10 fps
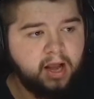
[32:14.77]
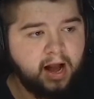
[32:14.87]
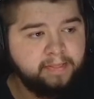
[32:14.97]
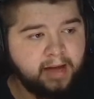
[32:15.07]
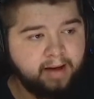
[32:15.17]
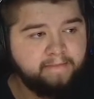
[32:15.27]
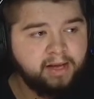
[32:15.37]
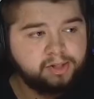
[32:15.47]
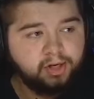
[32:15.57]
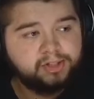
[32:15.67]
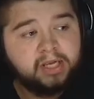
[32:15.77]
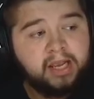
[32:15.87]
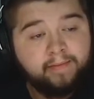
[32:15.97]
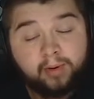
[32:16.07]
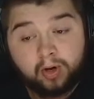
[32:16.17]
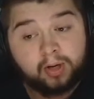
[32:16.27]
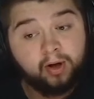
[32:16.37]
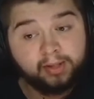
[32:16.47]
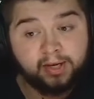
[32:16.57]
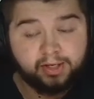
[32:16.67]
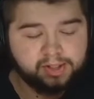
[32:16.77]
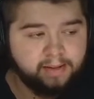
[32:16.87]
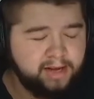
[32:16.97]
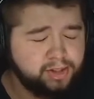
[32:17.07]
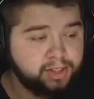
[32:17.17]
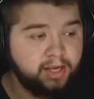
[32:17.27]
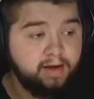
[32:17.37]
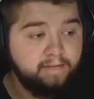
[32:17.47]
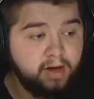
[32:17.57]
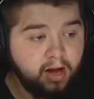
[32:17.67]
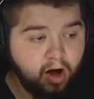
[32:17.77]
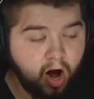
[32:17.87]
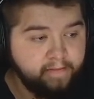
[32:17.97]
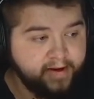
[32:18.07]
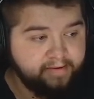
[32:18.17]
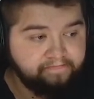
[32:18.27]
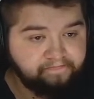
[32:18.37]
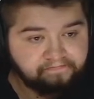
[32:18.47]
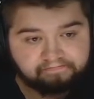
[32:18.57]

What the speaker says: And that makes our team look like this. And this team, I mean,